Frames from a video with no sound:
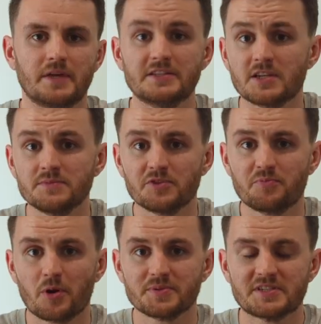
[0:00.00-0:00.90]
In terms of
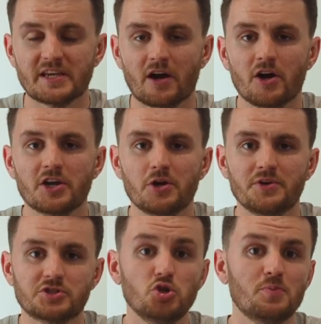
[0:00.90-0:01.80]
property, I own
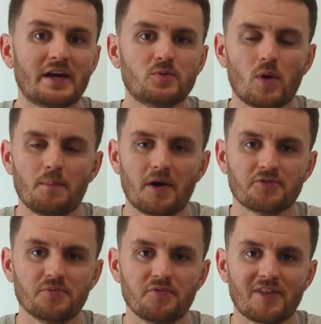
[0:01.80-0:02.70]
a 2-bed,
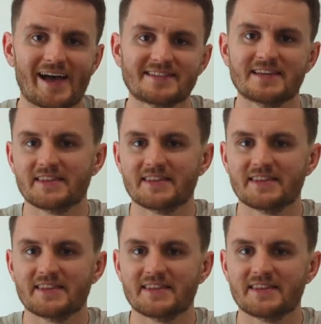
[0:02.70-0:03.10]
1-bathroom flat